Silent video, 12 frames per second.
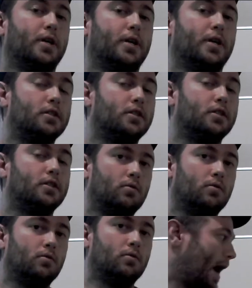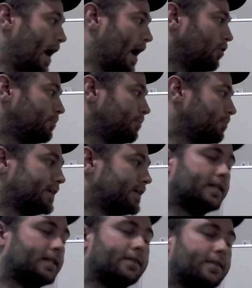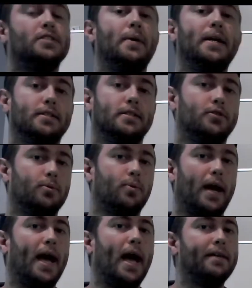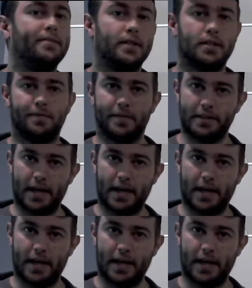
how many different spaces do I have in this Venn diagram?